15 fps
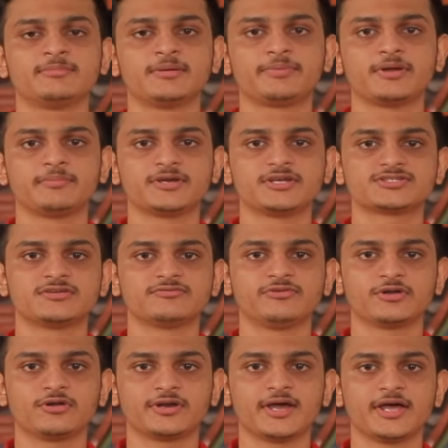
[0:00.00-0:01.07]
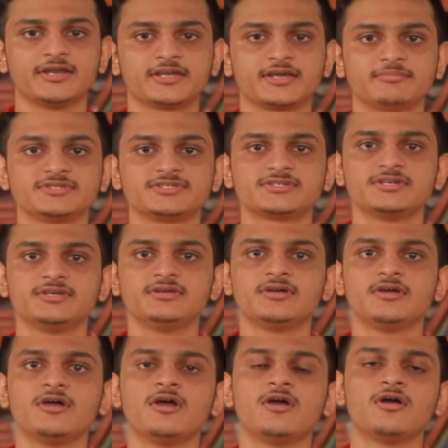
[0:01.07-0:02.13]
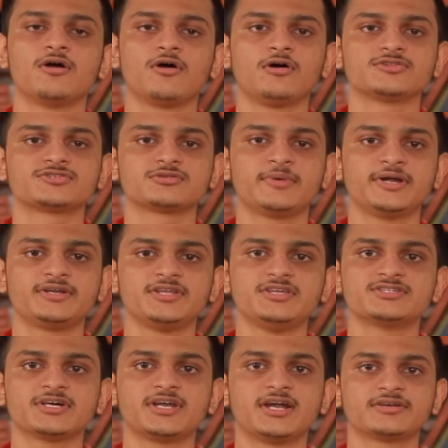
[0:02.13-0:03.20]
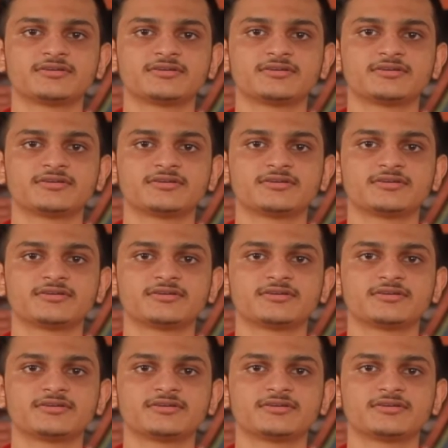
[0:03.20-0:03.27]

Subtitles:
my preparation for organic chemistry. Also my teacher